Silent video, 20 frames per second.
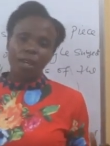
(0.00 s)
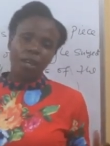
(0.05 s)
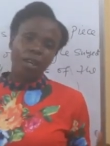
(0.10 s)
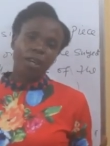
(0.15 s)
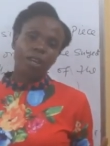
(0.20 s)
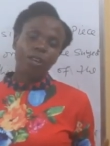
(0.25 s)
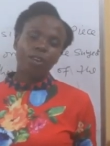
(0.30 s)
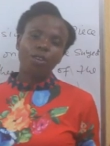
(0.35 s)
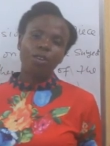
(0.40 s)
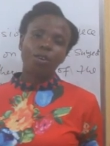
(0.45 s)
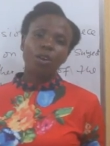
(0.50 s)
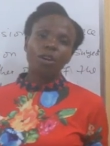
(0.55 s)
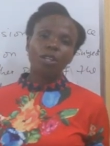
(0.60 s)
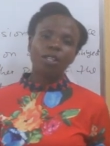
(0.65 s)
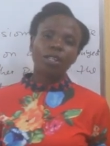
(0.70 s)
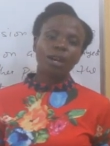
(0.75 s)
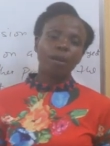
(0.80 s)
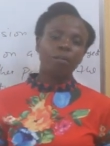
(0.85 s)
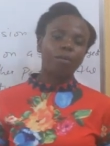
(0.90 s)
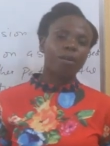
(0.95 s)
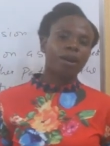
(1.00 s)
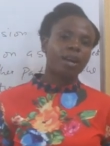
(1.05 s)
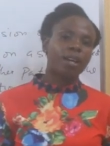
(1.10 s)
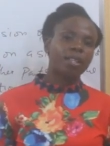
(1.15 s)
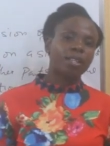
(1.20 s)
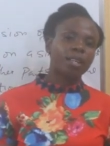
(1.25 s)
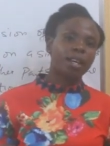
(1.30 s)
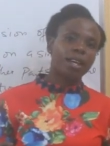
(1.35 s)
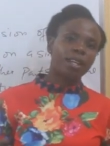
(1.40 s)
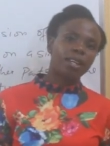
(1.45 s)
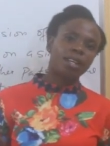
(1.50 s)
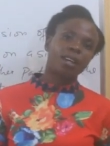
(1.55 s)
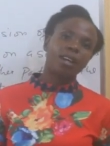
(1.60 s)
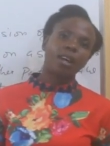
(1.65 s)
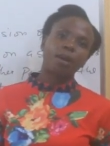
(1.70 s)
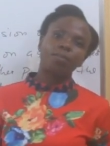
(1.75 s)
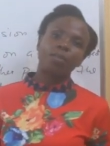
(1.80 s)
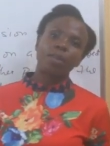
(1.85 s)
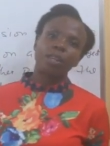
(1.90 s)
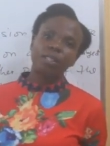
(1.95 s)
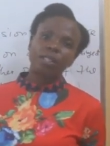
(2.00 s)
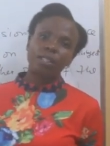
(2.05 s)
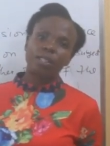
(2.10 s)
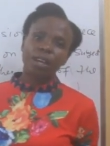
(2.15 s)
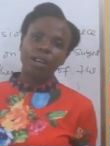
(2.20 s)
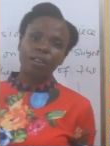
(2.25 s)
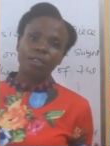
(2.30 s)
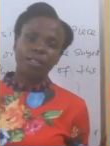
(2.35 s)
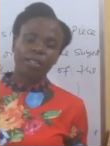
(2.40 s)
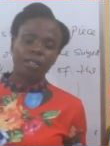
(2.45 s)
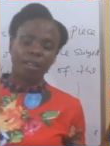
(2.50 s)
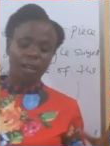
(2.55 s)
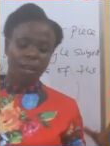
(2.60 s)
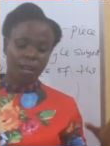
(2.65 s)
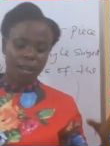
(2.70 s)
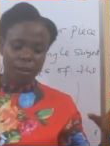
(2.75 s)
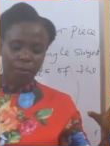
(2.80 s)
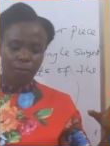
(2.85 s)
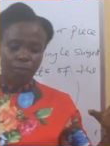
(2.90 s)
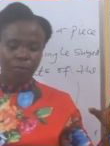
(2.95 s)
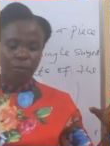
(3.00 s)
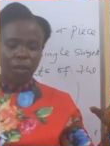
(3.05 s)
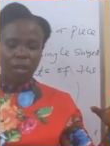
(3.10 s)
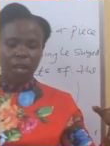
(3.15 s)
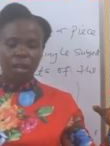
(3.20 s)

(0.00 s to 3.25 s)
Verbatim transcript: in your typewriter there are place there is um,